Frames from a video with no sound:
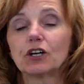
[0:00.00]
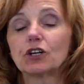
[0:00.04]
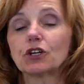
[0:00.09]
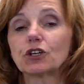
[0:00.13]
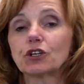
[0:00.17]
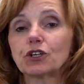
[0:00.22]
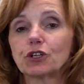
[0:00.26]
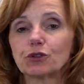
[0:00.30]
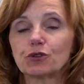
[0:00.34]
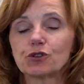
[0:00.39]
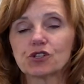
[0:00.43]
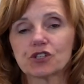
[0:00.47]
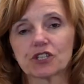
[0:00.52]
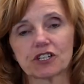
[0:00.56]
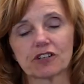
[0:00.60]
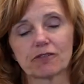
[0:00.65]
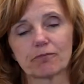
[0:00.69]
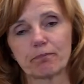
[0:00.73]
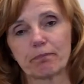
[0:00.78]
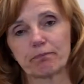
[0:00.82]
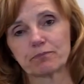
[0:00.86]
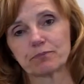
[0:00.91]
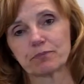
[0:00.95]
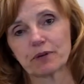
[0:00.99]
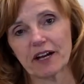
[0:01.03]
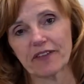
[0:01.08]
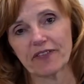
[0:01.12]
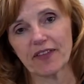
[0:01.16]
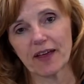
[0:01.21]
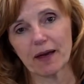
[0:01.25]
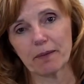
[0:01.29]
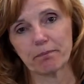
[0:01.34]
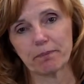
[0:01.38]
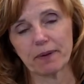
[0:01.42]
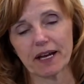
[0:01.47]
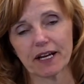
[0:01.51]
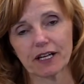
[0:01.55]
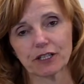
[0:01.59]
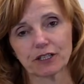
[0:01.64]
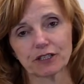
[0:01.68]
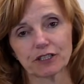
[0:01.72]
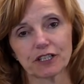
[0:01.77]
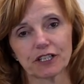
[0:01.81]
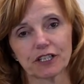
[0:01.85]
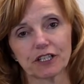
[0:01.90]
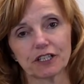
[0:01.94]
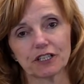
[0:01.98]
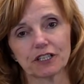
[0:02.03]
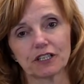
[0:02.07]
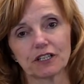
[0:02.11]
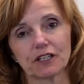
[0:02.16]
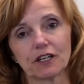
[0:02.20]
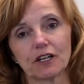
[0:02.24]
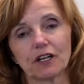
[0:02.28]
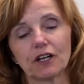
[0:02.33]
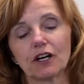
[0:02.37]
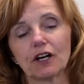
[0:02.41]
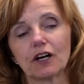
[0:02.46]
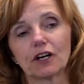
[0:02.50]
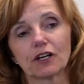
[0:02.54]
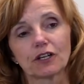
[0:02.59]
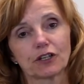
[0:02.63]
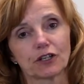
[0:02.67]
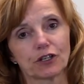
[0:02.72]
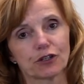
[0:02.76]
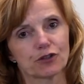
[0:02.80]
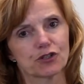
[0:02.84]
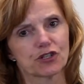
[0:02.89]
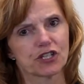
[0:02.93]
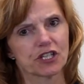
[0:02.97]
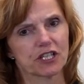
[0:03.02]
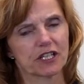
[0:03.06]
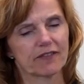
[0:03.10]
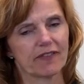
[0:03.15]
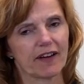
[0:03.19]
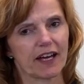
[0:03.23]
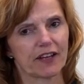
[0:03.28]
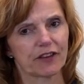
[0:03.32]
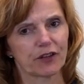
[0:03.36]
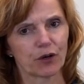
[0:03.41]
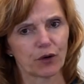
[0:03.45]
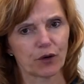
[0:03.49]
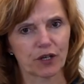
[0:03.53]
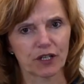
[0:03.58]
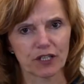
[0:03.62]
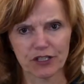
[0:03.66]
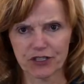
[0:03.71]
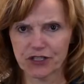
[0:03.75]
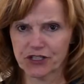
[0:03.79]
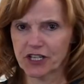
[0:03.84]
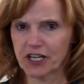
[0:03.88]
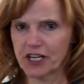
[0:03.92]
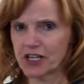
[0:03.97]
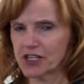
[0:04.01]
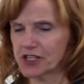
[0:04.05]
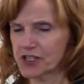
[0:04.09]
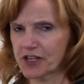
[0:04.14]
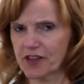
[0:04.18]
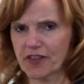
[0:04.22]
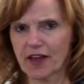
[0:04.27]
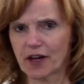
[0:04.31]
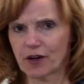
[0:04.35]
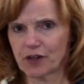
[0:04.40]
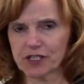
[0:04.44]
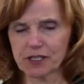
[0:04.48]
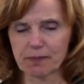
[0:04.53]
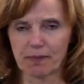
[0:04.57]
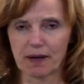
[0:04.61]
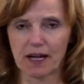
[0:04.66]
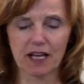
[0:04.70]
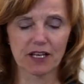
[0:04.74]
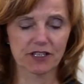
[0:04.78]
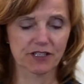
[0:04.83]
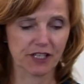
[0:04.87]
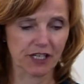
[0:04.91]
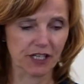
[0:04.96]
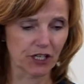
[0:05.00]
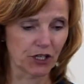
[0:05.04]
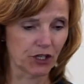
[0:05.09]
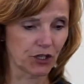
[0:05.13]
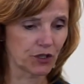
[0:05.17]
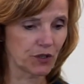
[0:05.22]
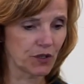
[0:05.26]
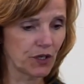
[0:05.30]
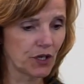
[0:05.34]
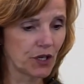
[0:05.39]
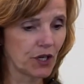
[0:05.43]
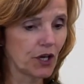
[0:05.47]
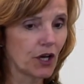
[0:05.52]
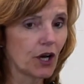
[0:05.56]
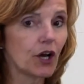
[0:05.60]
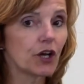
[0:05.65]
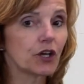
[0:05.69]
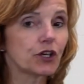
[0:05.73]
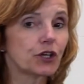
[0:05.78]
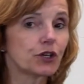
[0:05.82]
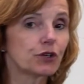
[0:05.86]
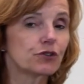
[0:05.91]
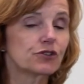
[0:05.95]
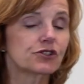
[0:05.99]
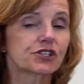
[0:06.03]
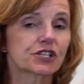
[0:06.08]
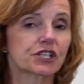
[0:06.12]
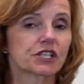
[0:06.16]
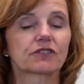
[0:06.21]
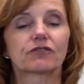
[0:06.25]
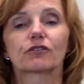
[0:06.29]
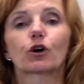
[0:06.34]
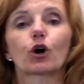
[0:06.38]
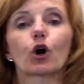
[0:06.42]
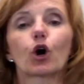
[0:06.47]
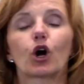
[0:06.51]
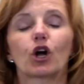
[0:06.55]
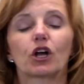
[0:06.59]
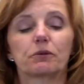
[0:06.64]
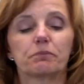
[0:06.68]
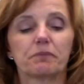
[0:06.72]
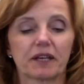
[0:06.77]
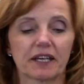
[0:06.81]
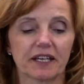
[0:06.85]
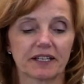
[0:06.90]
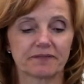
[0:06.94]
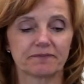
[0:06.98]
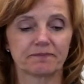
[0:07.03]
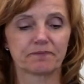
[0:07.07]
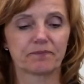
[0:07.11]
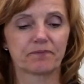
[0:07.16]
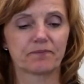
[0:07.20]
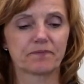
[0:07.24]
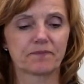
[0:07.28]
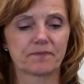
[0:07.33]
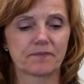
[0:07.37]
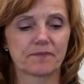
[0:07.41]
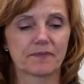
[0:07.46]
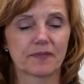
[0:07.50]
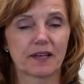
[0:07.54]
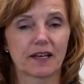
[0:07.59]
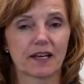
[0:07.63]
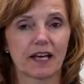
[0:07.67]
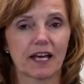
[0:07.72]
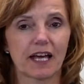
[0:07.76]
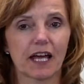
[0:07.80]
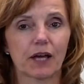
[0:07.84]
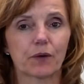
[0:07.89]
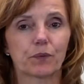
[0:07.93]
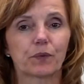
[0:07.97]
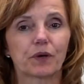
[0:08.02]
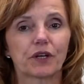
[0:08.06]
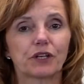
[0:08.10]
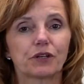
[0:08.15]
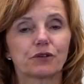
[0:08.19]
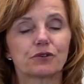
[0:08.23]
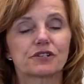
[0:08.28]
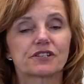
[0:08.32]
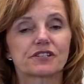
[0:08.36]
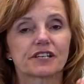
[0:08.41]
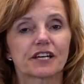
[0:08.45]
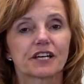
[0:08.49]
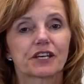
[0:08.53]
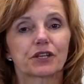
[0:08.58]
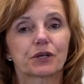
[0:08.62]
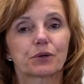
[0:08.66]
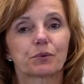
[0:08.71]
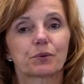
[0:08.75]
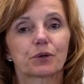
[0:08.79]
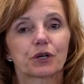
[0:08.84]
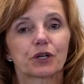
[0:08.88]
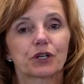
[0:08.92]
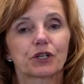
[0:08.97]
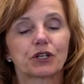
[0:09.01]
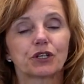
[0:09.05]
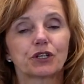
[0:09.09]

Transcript: You should have brought that back earlier. You should have had the oil changed 1,000 miles ago. You should have called me. And when you say the word